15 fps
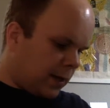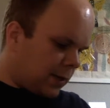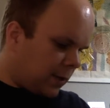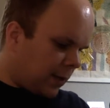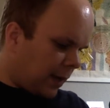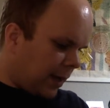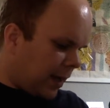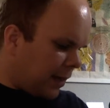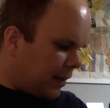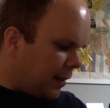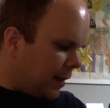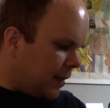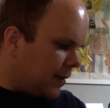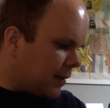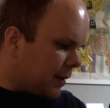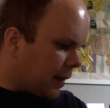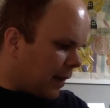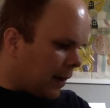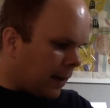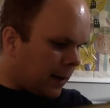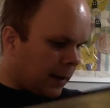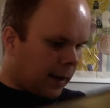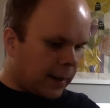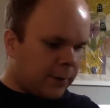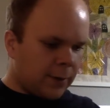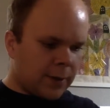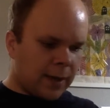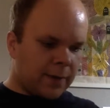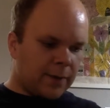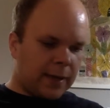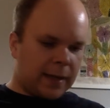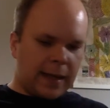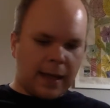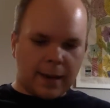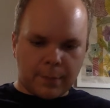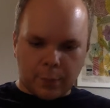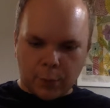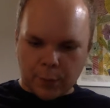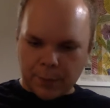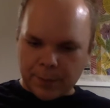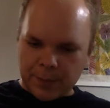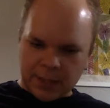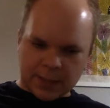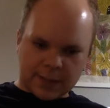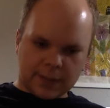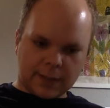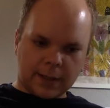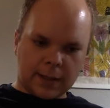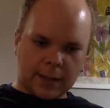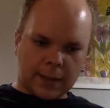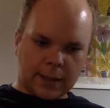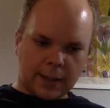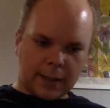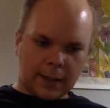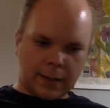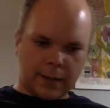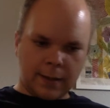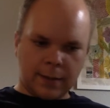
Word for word: So I got these. Uh, I took kind of a gamble because the,